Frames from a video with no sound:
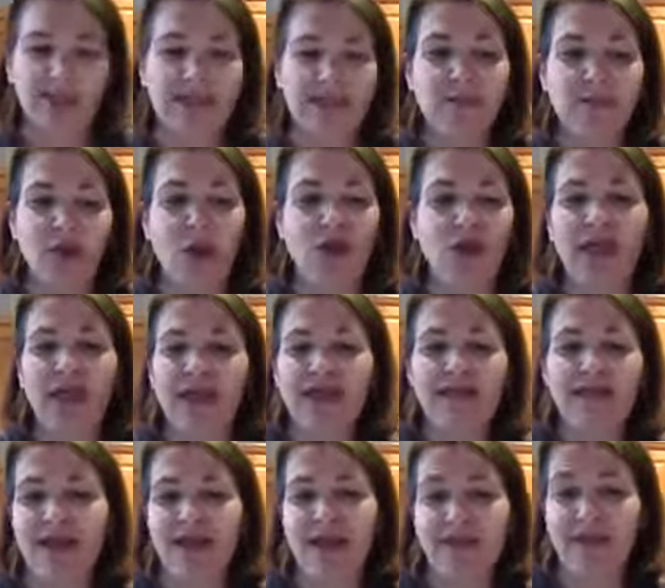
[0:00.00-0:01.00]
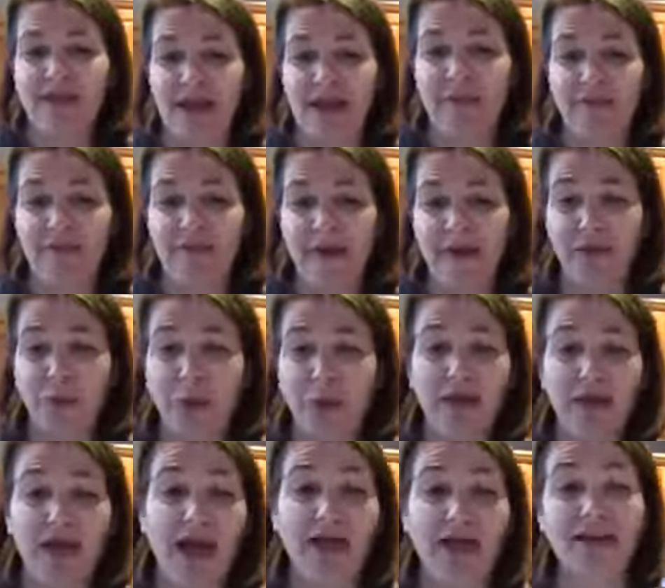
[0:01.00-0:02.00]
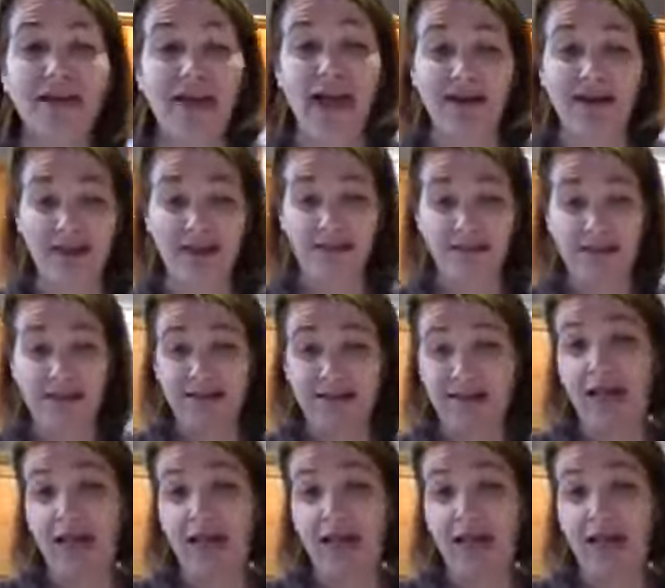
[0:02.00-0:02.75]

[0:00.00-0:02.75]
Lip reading: It's small and it's not set up very well. I kind of love